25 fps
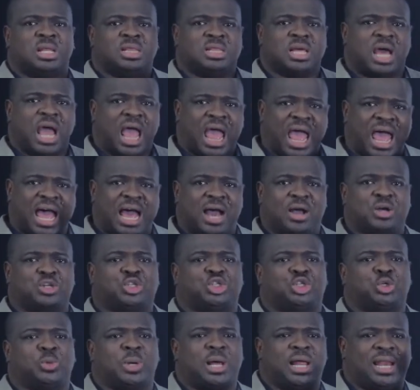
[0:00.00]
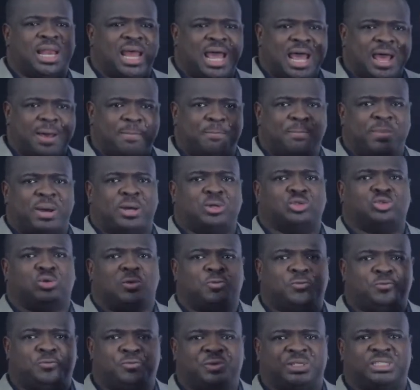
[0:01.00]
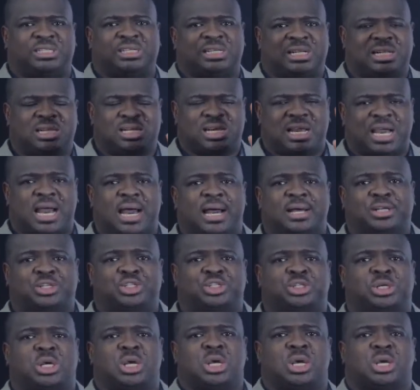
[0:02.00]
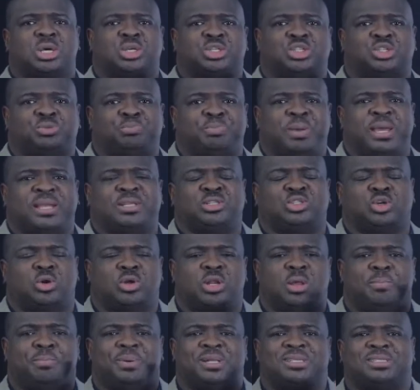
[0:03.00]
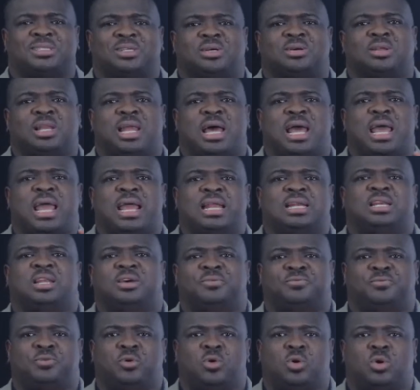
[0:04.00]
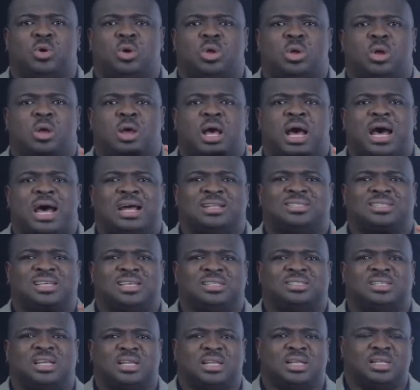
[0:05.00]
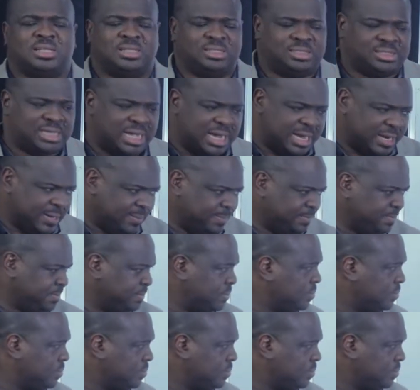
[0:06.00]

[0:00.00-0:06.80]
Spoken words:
The actual amount of physical cash spent on a particular endeavor at a certain time.